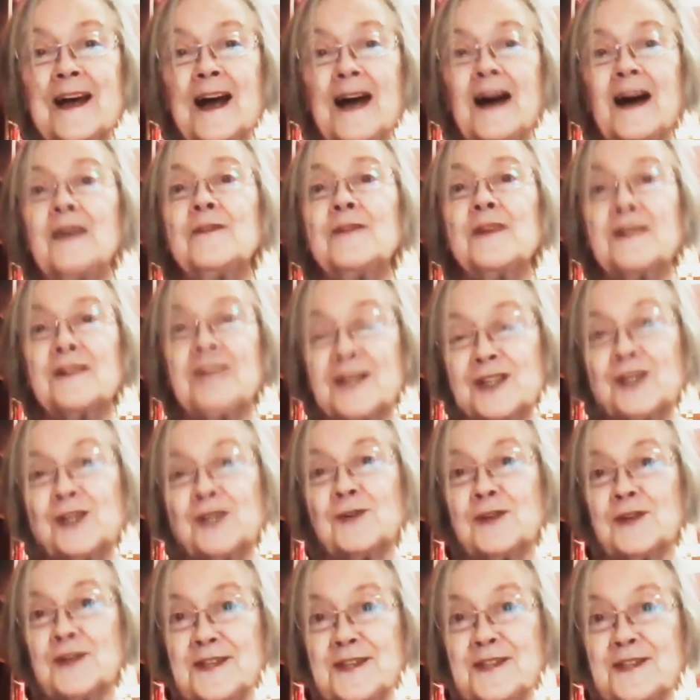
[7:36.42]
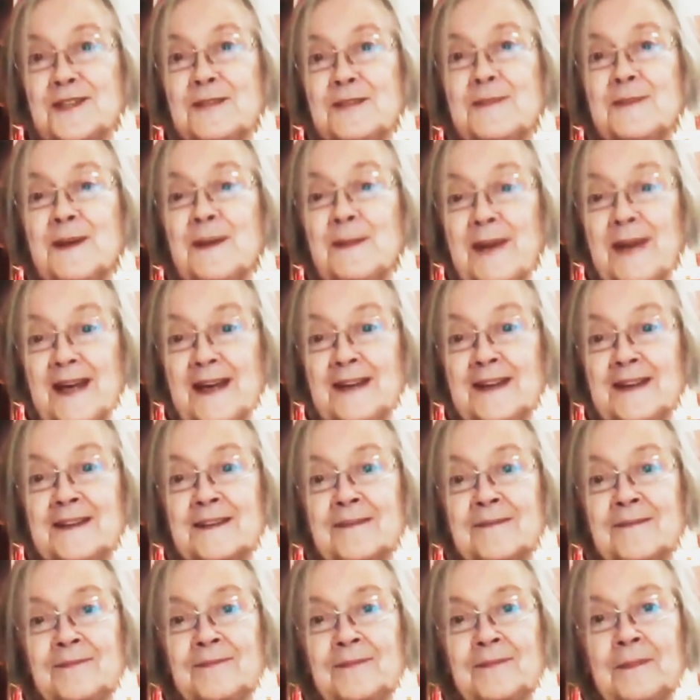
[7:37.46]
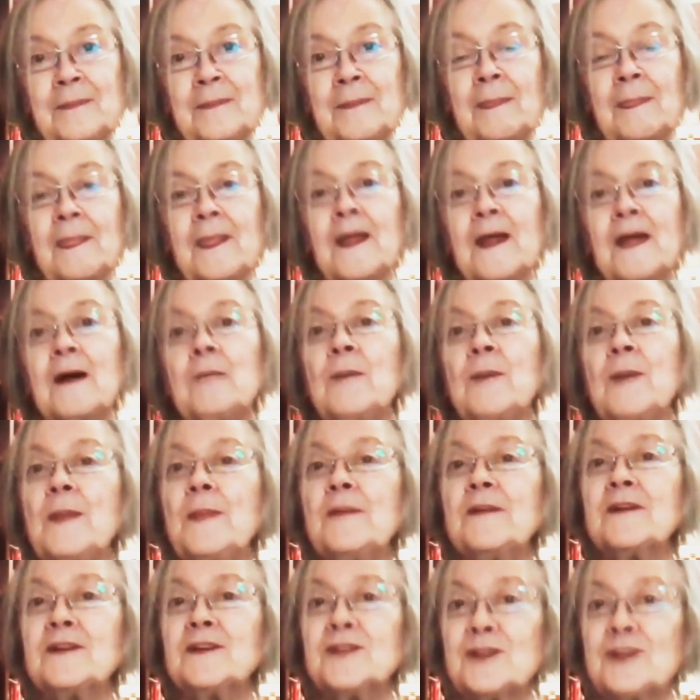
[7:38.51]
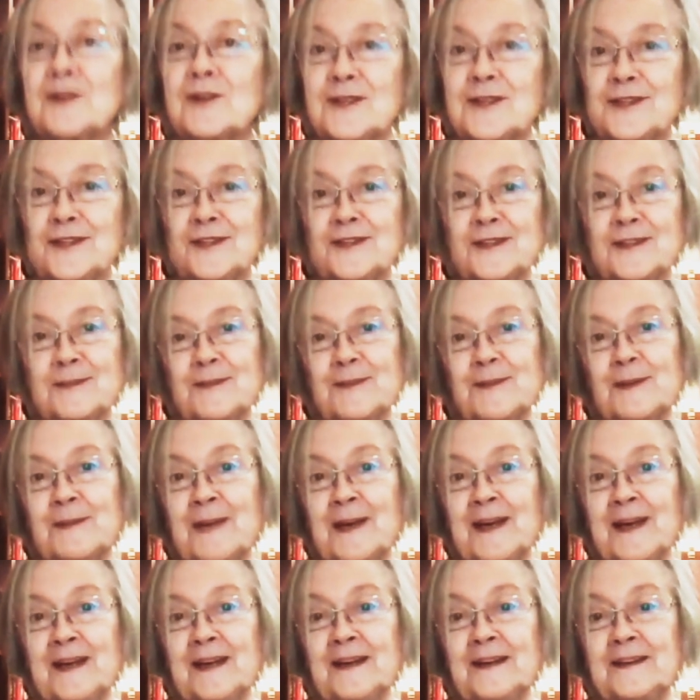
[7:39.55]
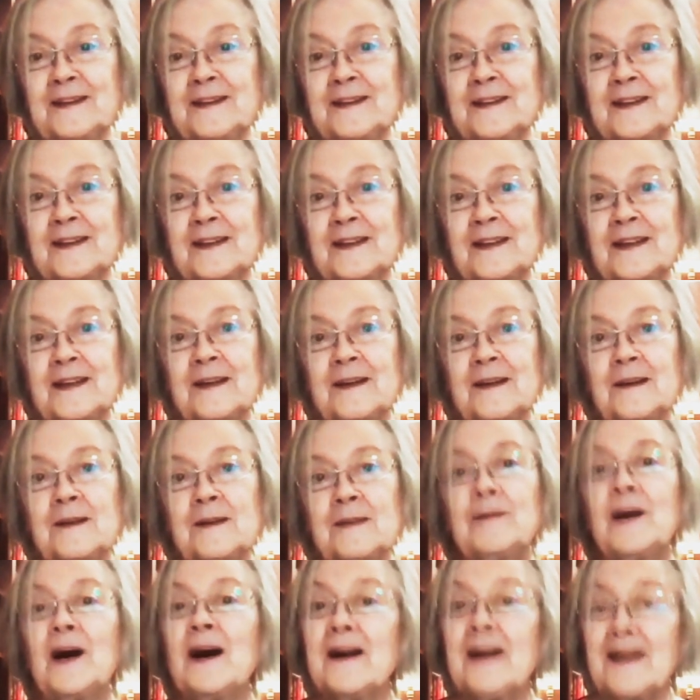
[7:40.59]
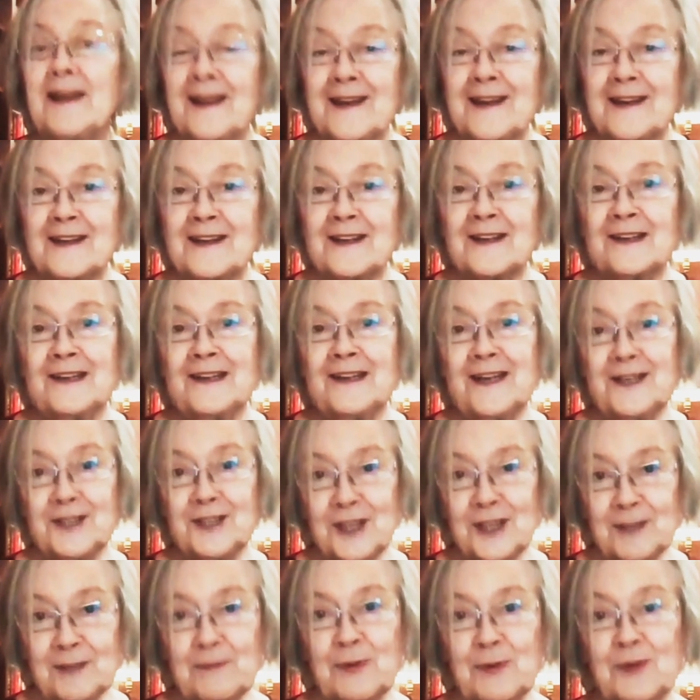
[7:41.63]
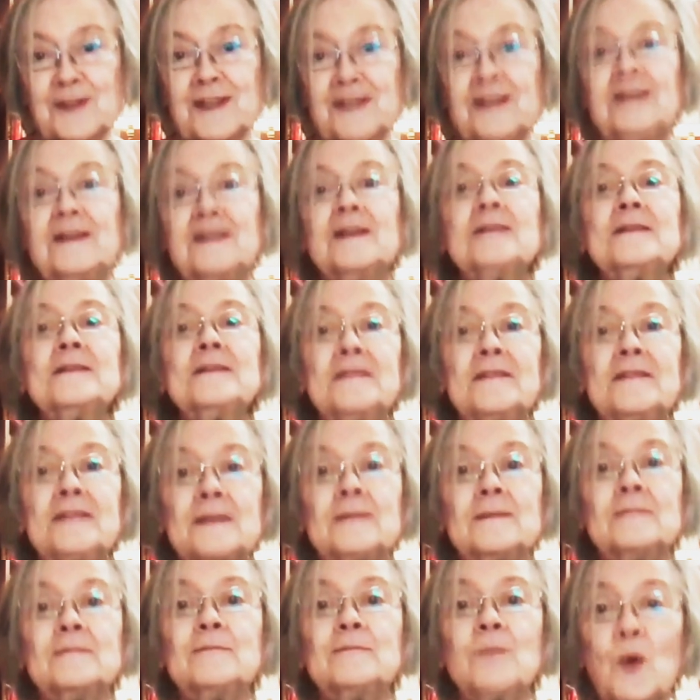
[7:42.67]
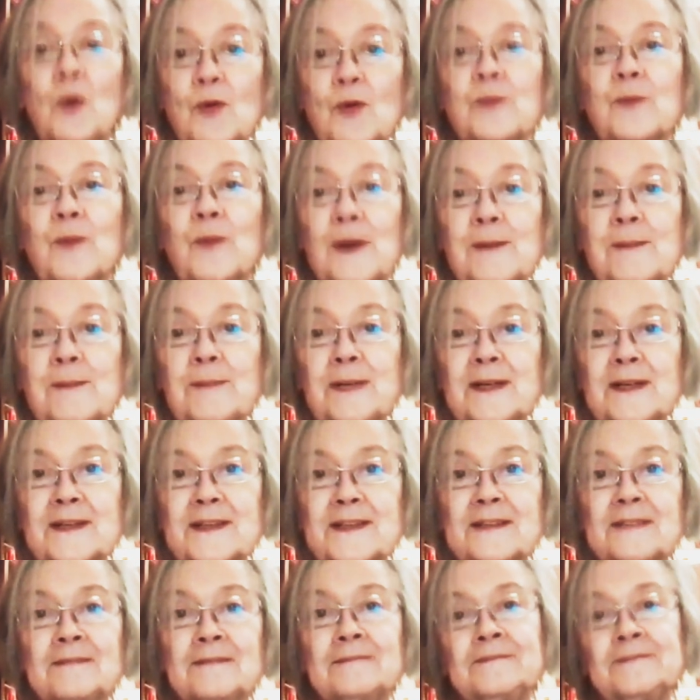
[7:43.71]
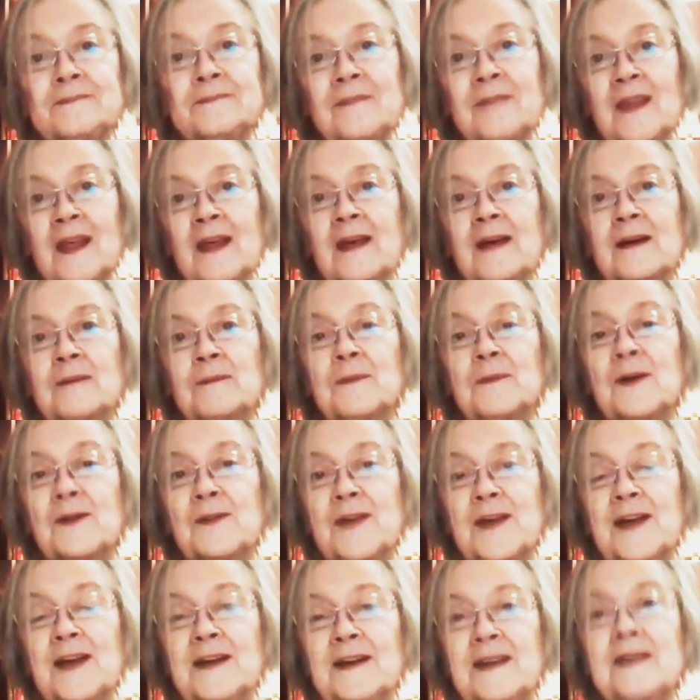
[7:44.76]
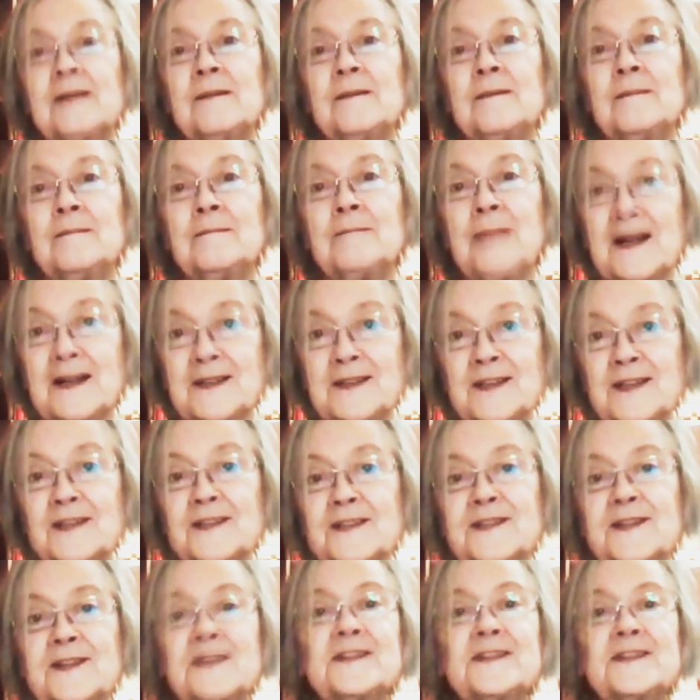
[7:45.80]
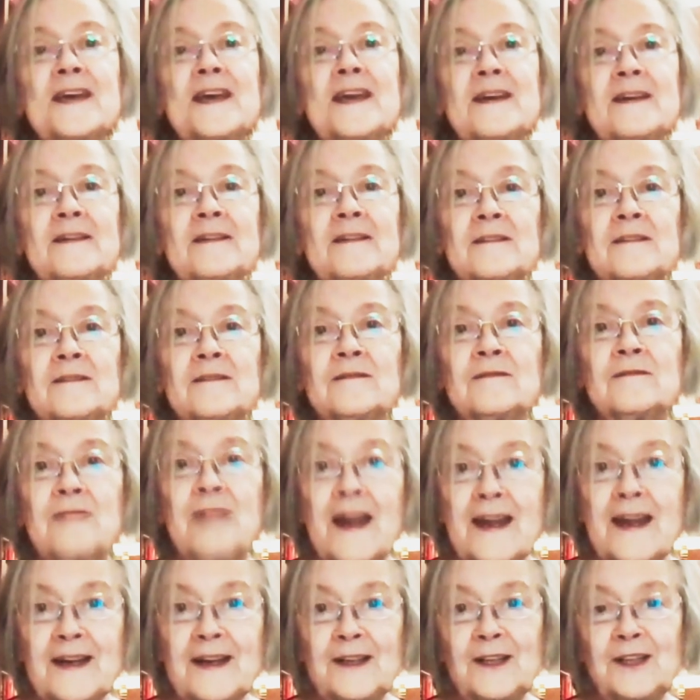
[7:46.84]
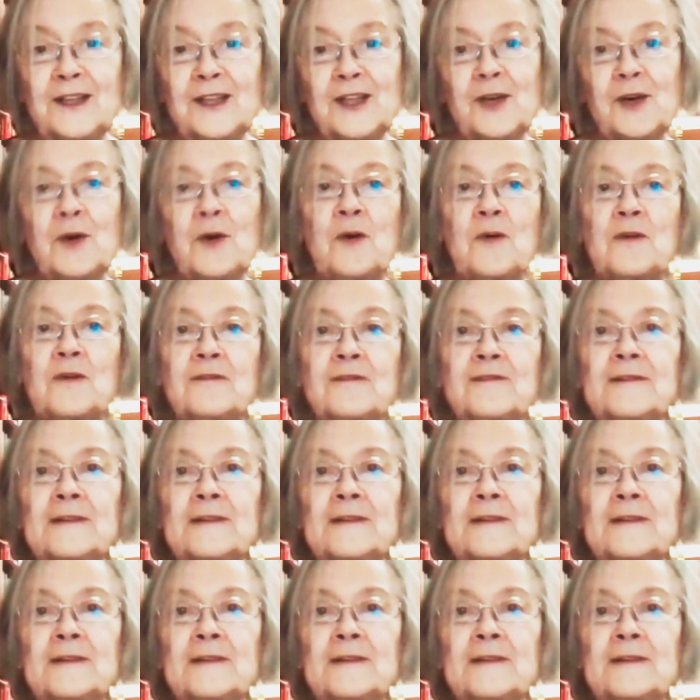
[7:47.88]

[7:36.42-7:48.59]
and there are choices to be made. And when there are choices to be made by a collegiate body, you know, more than one person, well, then it matters that a range of